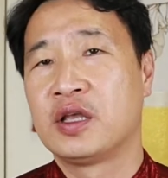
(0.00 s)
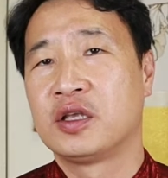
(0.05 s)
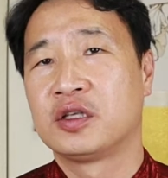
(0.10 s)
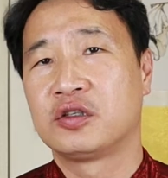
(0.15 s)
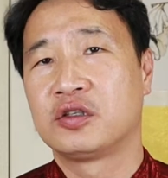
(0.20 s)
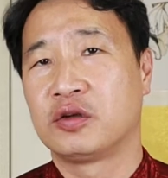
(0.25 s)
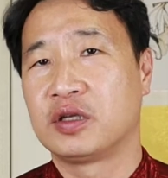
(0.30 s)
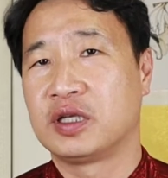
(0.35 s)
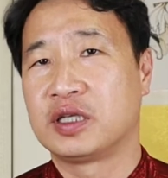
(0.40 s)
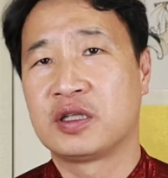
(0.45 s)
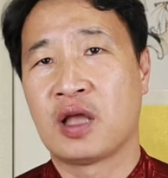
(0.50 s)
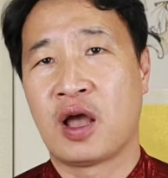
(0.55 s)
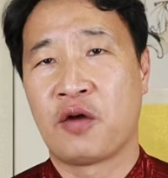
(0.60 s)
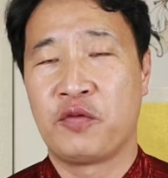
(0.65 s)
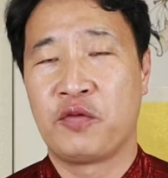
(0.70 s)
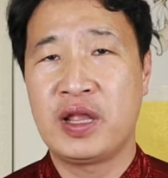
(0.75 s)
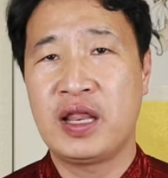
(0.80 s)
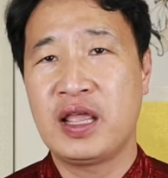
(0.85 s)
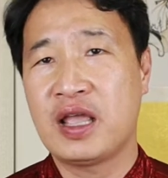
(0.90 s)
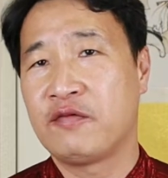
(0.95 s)
So he's
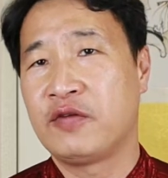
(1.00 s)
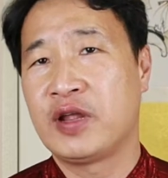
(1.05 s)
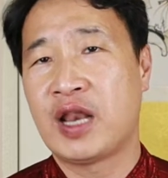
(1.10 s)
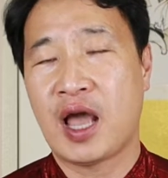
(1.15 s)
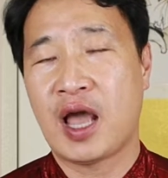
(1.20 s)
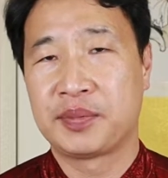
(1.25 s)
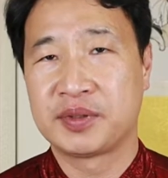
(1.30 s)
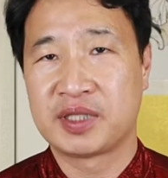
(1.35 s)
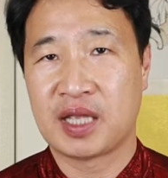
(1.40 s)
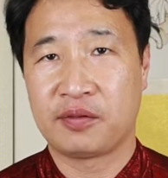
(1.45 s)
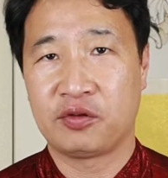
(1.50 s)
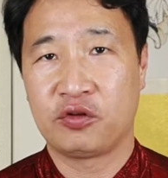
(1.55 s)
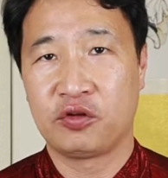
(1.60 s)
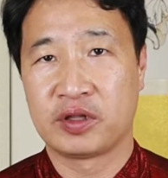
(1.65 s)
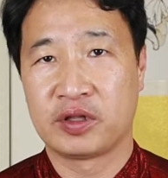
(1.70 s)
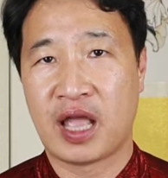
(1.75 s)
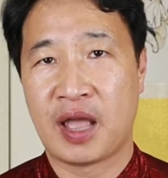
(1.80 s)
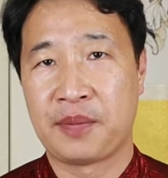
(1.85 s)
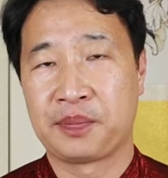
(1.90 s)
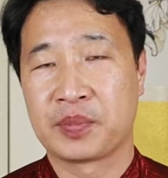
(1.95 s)
really upset
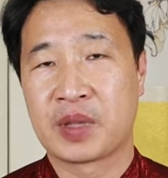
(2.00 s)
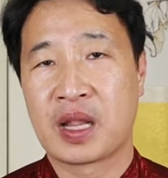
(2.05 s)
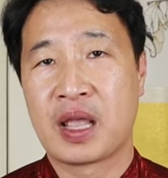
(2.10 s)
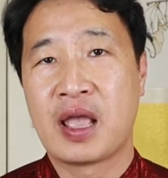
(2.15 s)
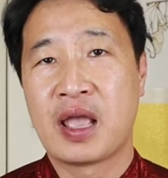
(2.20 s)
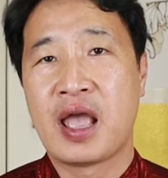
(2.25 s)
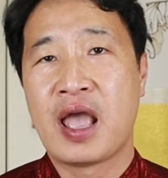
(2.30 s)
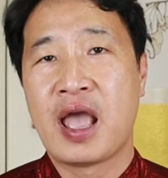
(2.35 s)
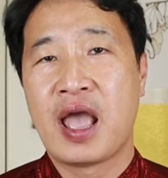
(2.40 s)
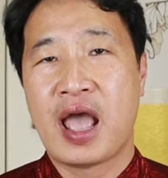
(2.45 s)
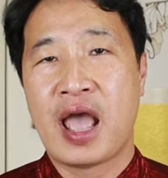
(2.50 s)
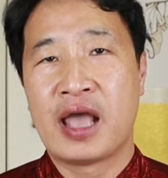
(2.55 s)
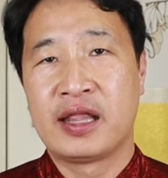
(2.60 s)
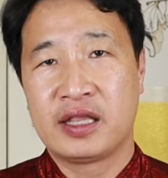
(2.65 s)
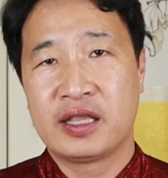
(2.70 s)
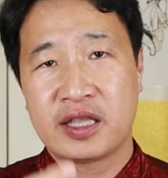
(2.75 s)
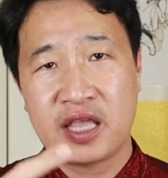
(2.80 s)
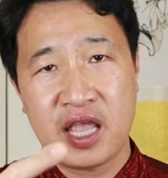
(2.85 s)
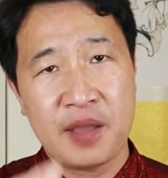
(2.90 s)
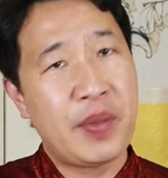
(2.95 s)
to them,
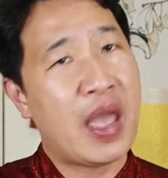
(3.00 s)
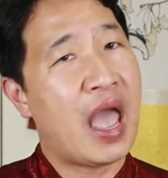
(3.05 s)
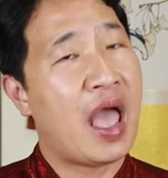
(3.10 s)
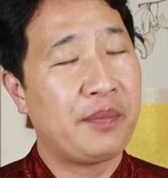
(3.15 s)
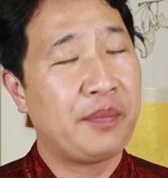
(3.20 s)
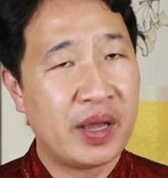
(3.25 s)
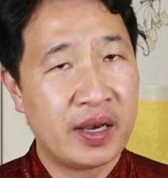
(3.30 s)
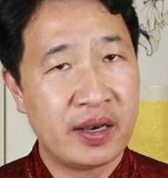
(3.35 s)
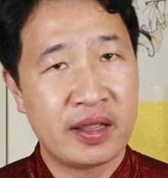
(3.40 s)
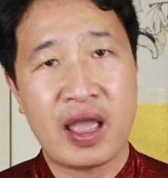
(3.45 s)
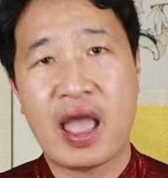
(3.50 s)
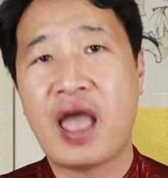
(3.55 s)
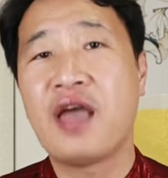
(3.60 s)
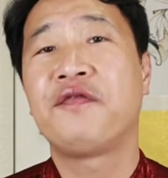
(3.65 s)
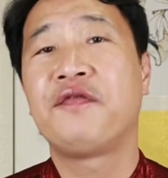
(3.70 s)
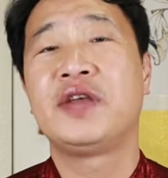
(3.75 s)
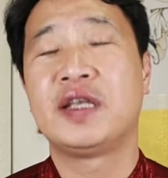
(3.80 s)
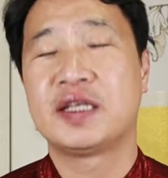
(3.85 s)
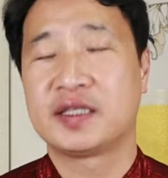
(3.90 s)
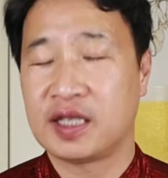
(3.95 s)
and it keep happening
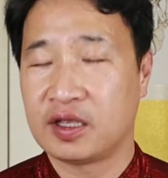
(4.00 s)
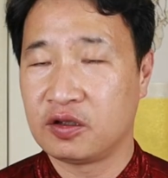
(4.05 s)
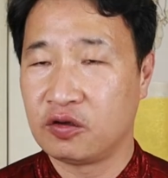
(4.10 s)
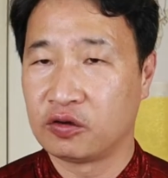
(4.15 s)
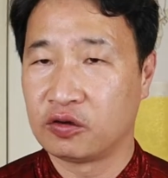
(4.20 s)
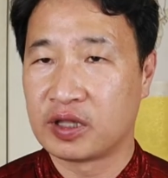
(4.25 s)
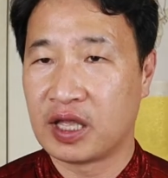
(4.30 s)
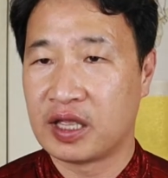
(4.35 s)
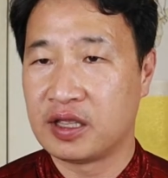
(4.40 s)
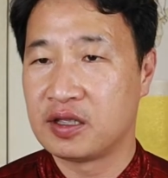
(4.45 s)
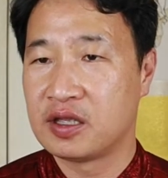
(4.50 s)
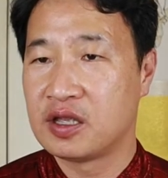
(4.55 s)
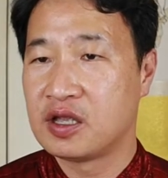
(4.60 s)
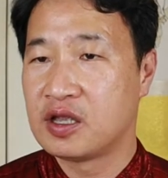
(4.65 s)
every single day.